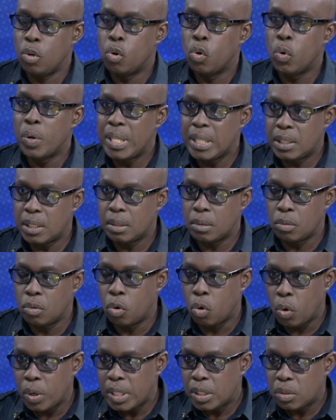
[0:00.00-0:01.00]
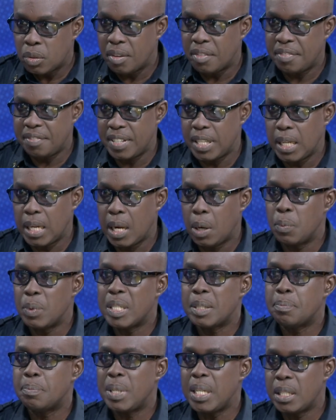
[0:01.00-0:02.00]
go into, go into the field and we
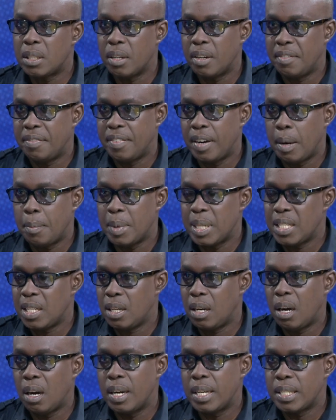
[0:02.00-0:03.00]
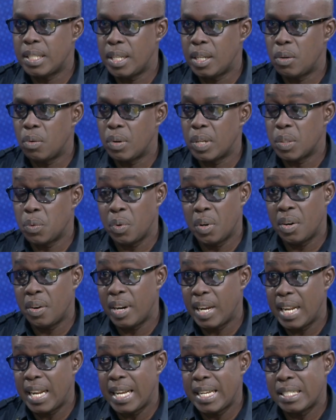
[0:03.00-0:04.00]
speak to the farmers and all the stakeholders, we
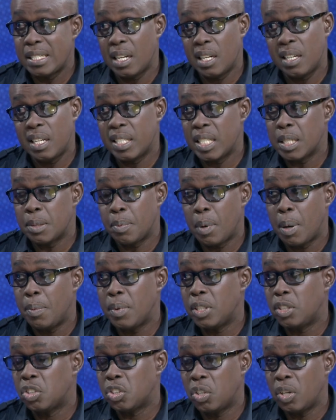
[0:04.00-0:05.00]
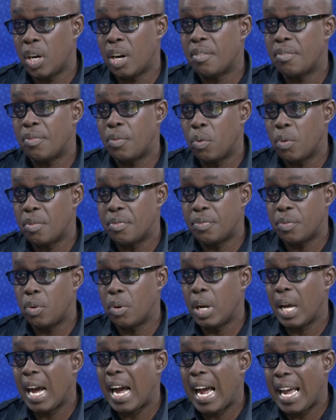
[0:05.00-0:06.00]
realize that this is probably three or
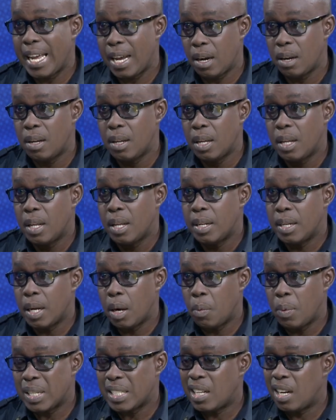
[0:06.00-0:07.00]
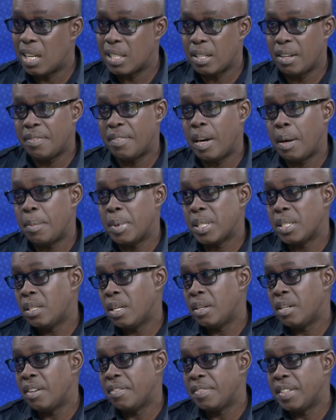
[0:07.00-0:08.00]
fourfold higher uh, than what. A ah. lot of farmers,
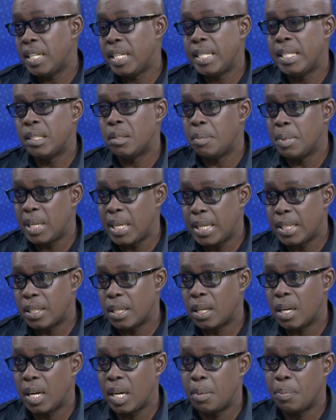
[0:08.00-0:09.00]
they, they feel intimidated because the